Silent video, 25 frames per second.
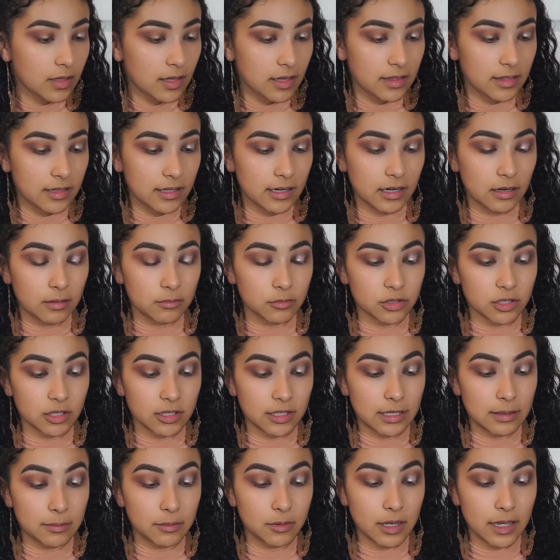And then I'm just going
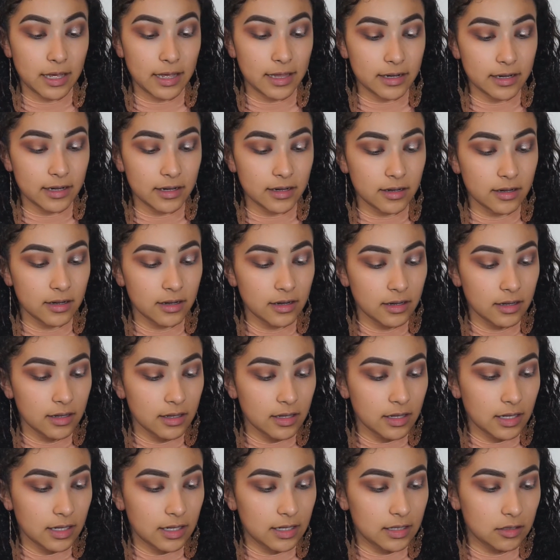to keep adding
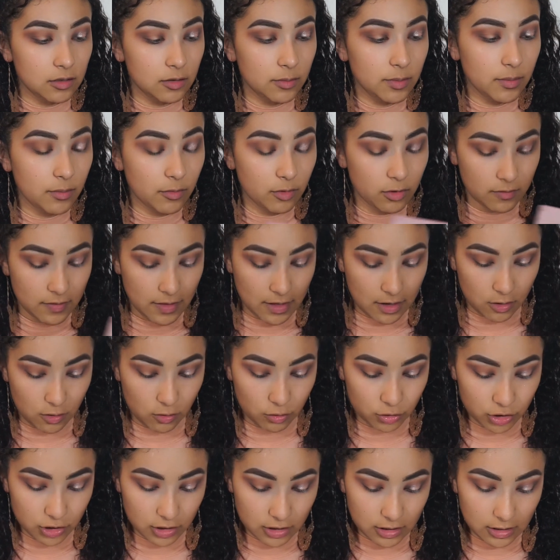a little bit more of that
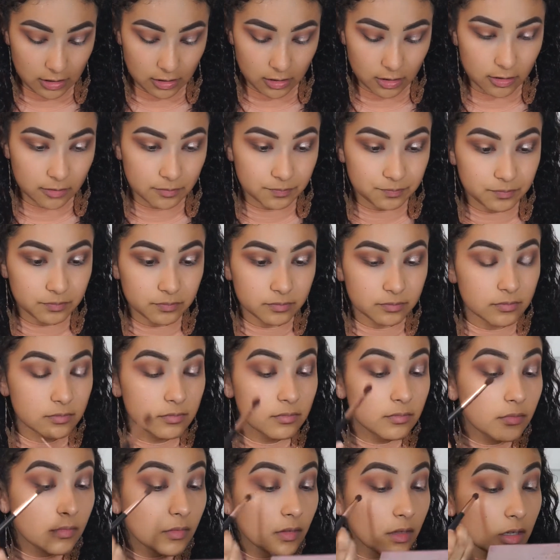noche color
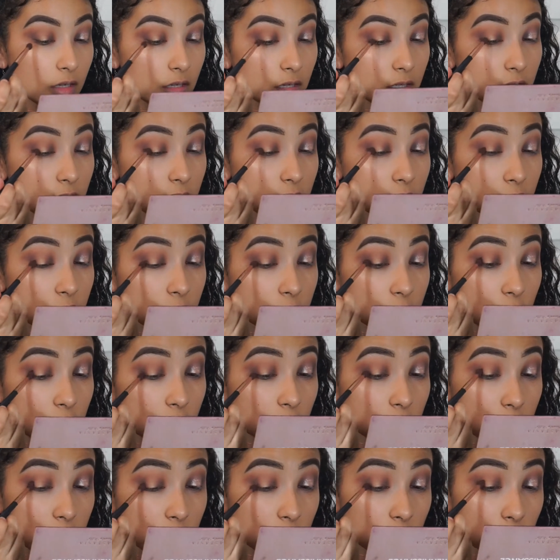
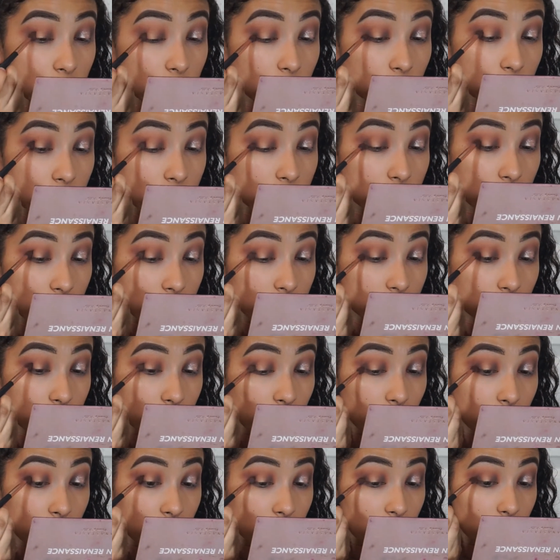just to
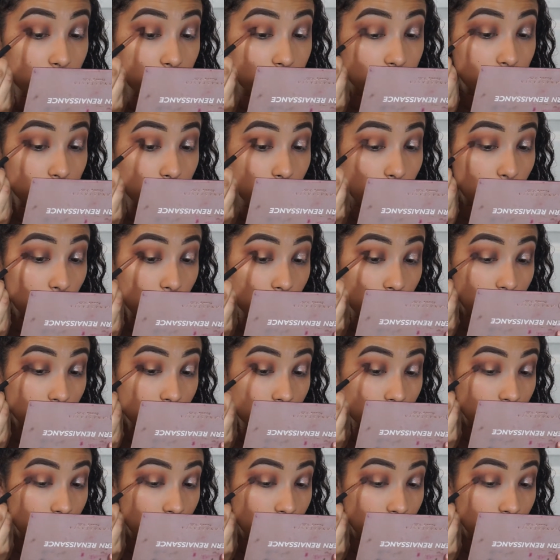intensify it some more.